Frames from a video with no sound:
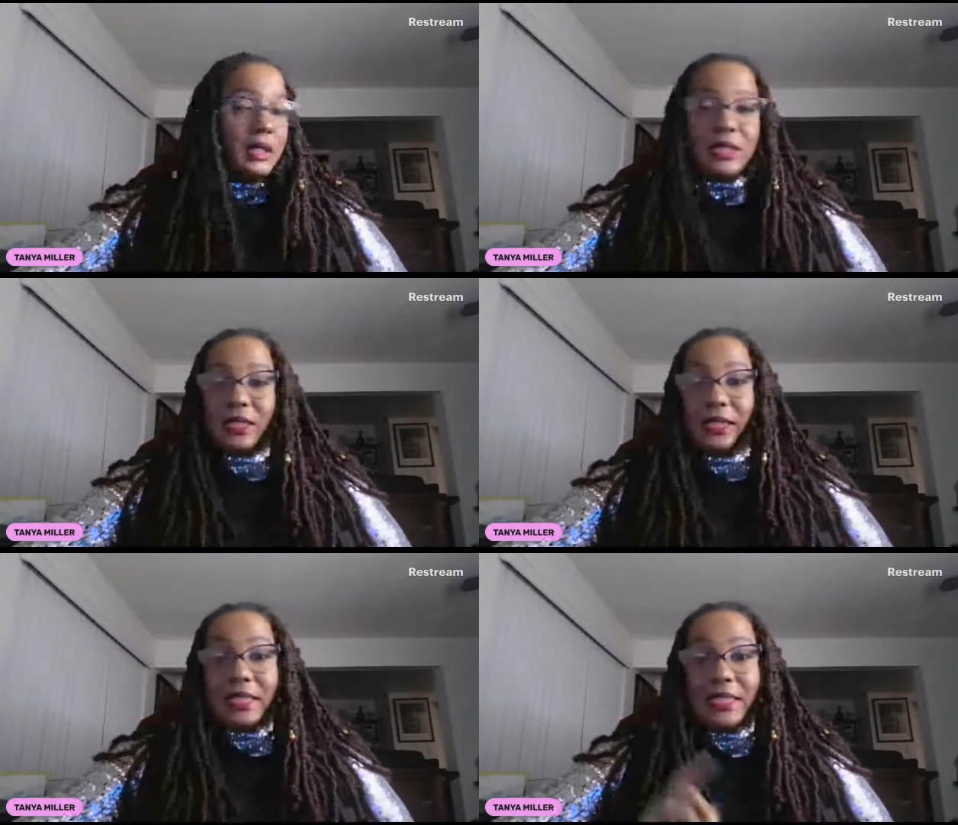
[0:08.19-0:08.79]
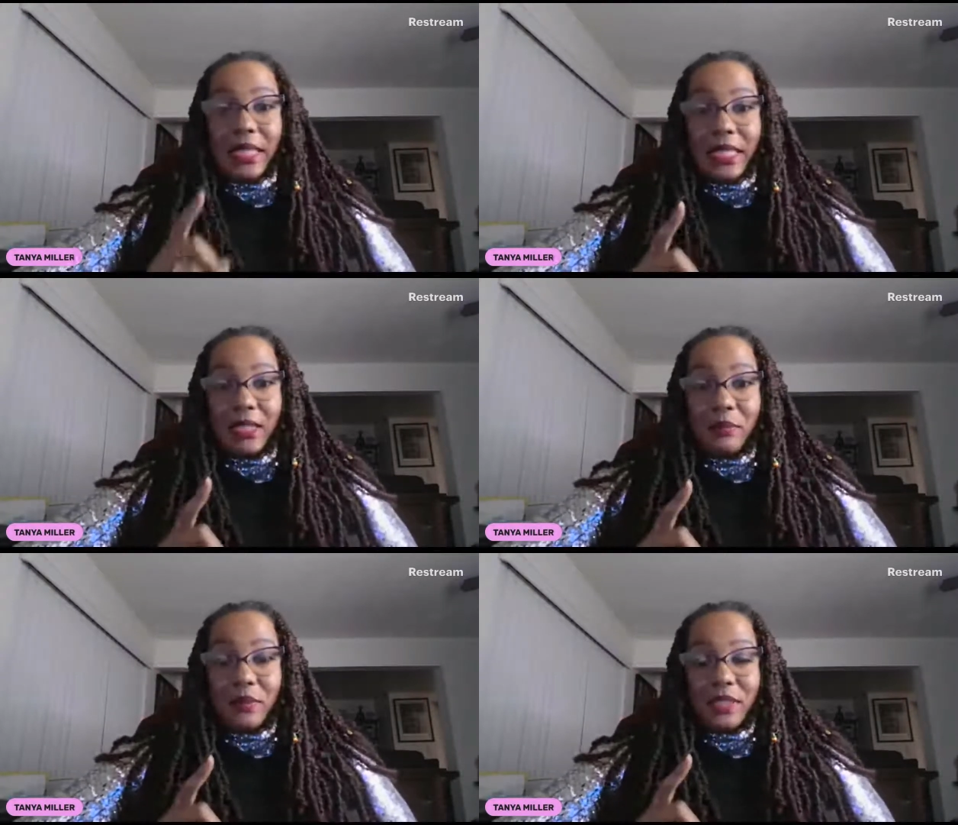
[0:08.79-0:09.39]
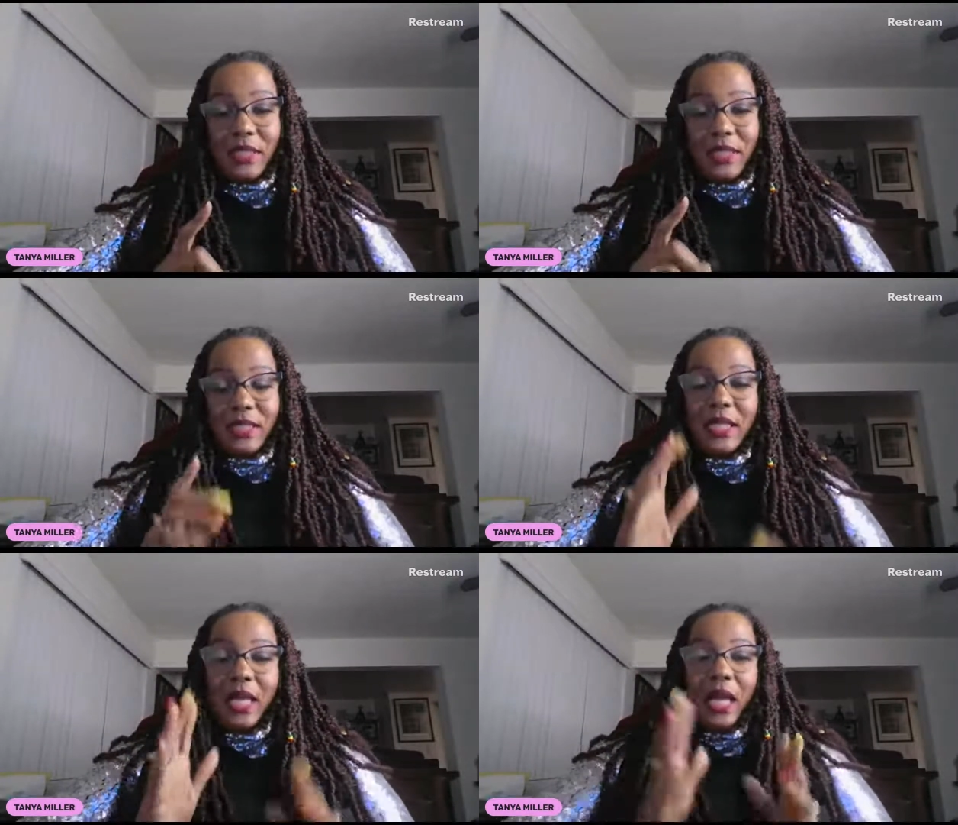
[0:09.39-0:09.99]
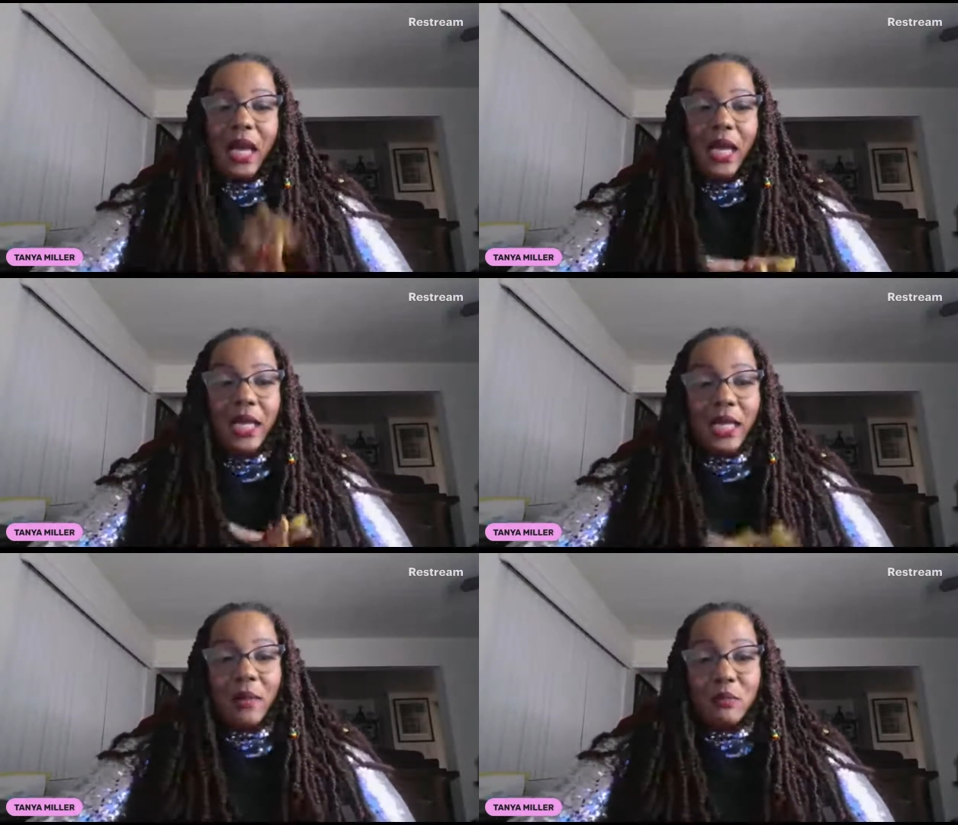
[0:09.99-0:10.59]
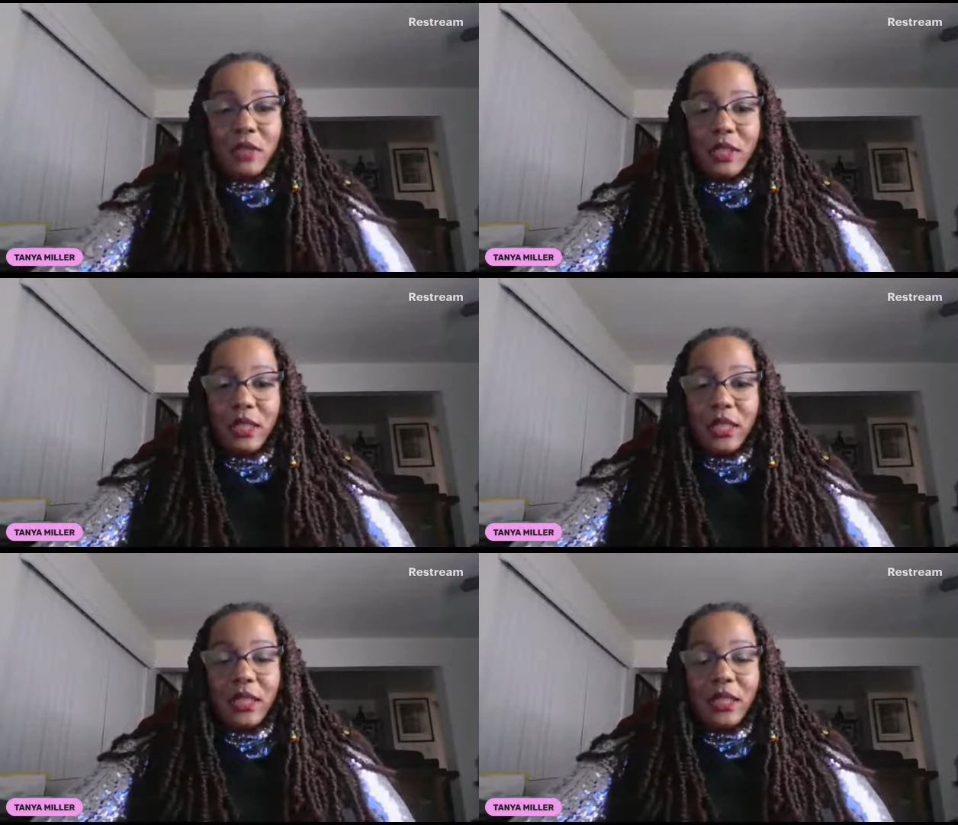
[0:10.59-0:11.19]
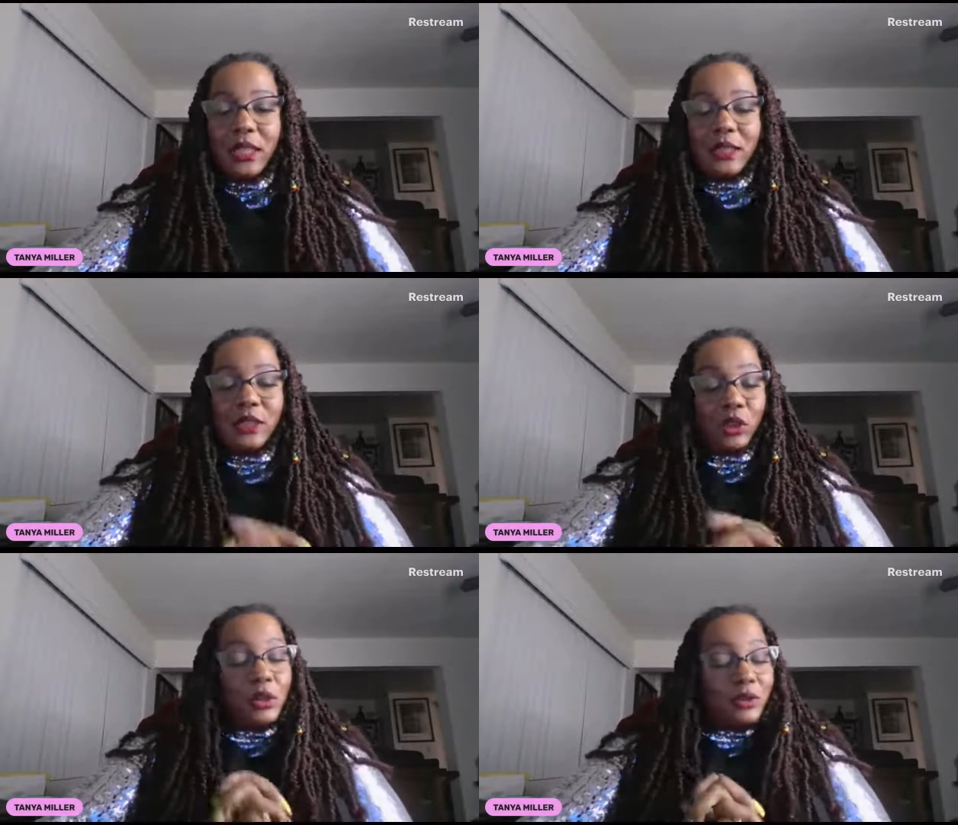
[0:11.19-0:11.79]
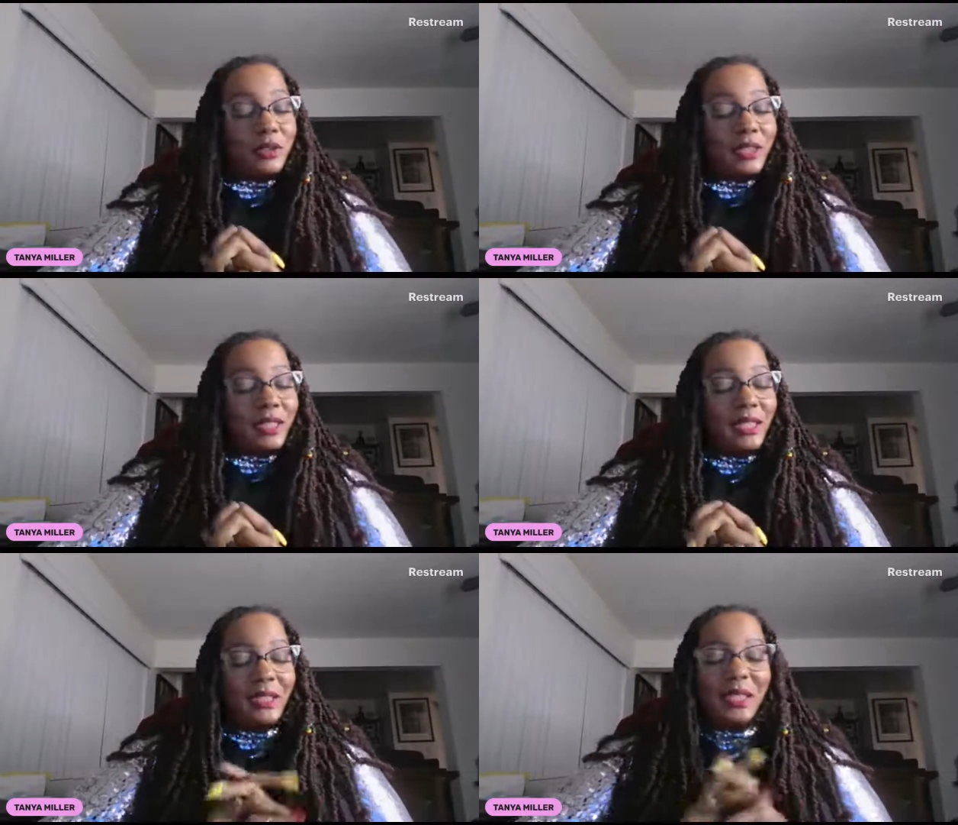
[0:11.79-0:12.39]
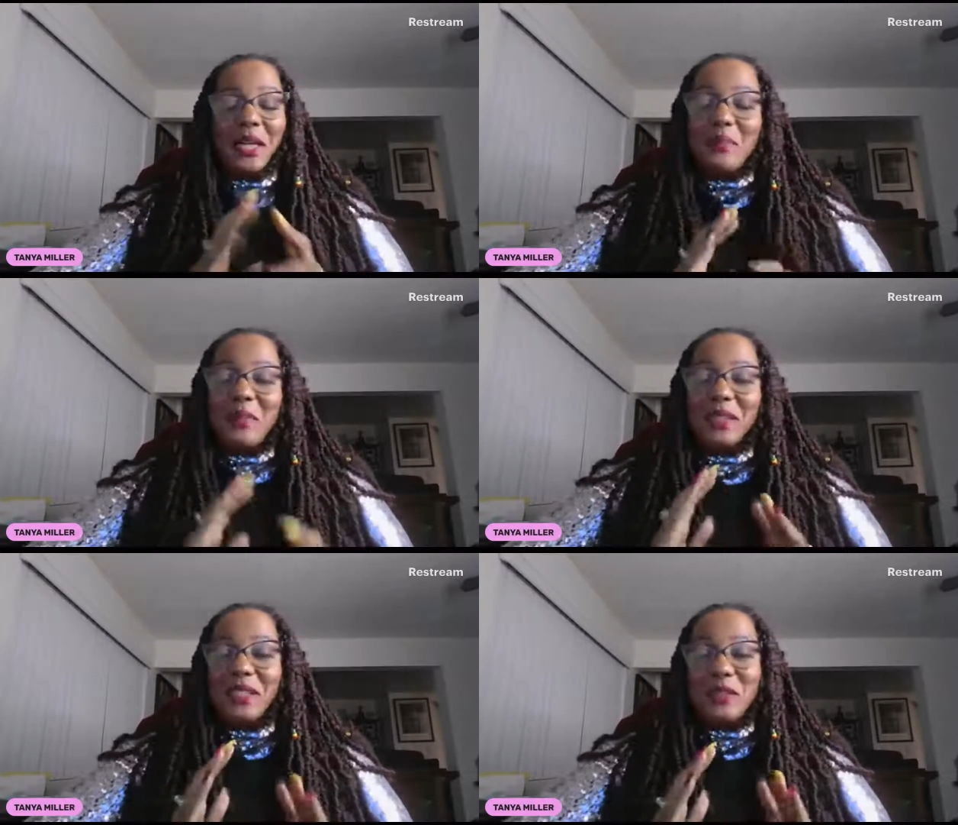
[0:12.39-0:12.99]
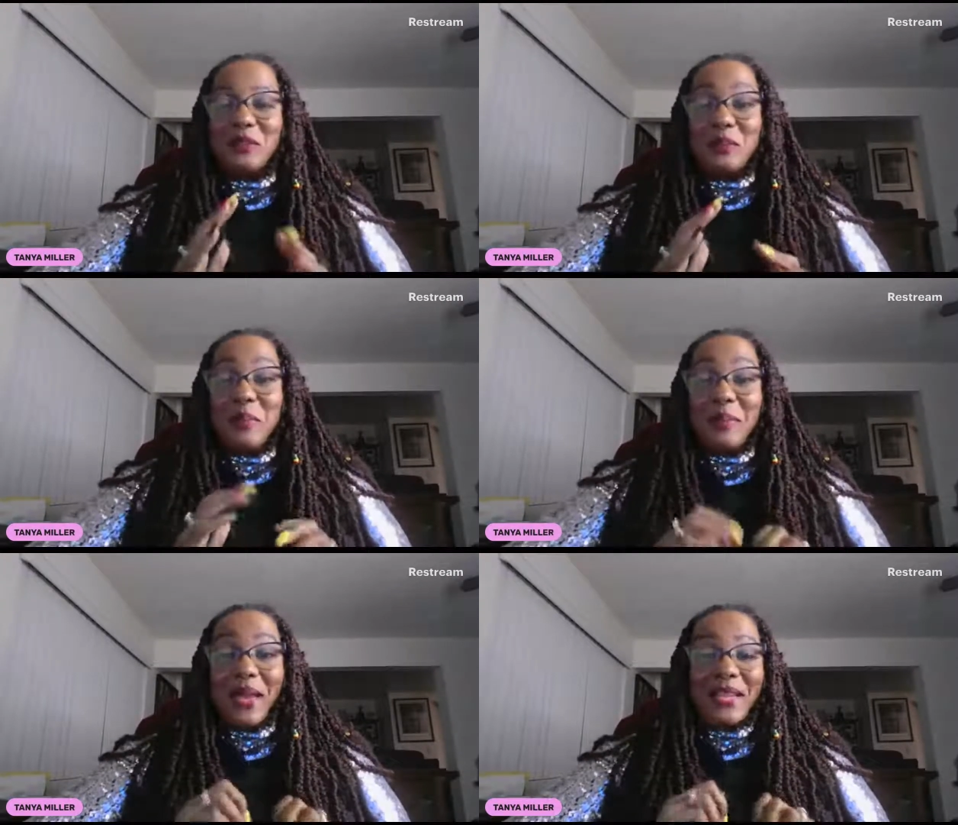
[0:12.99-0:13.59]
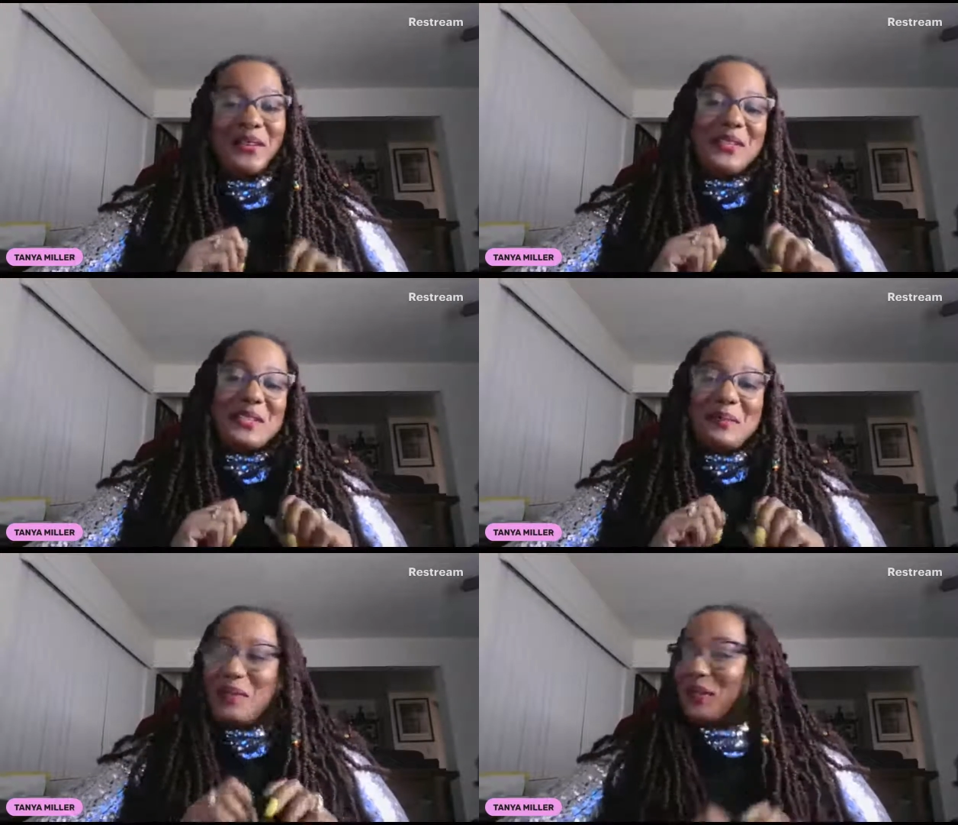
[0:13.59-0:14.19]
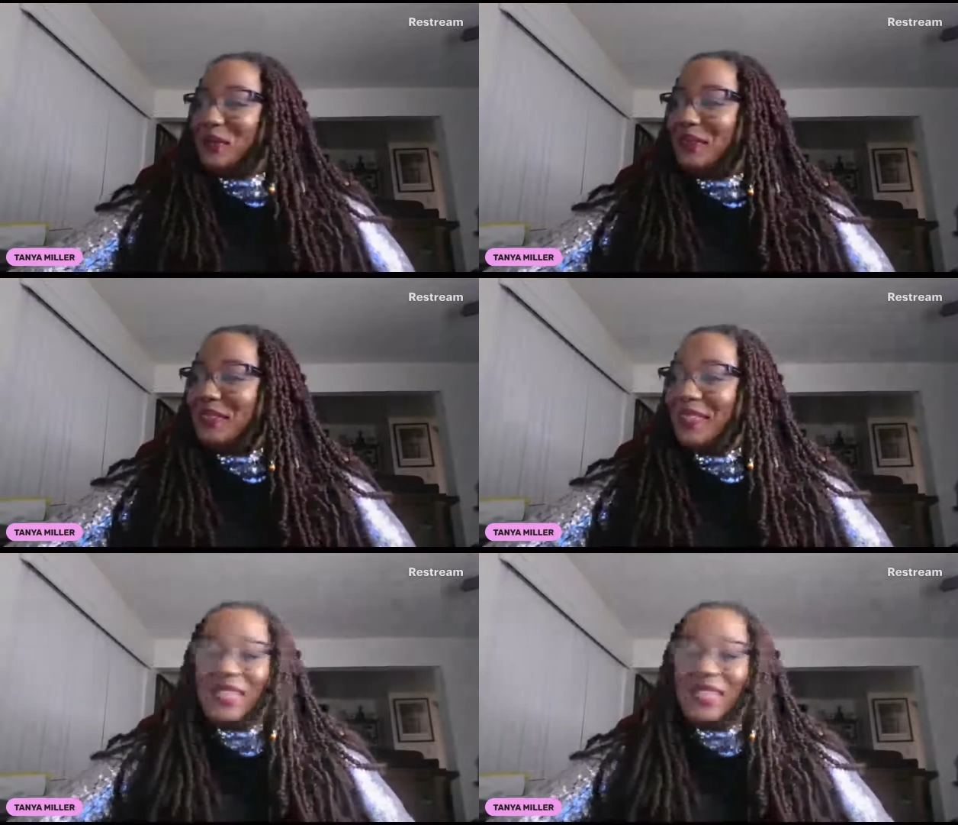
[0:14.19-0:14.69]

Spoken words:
This is day number 6. I am reading a solo tonight. Malia will be back on tomorrow.